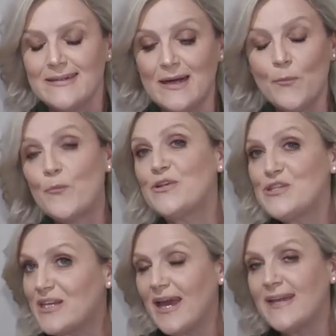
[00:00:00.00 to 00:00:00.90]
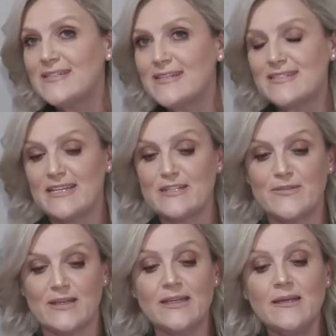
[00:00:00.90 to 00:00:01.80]
which you can
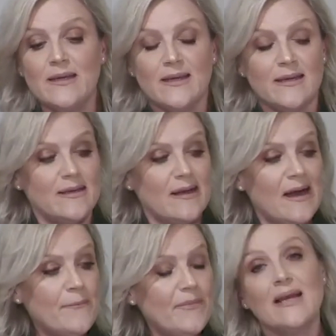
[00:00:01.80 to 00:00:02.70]
successfully, a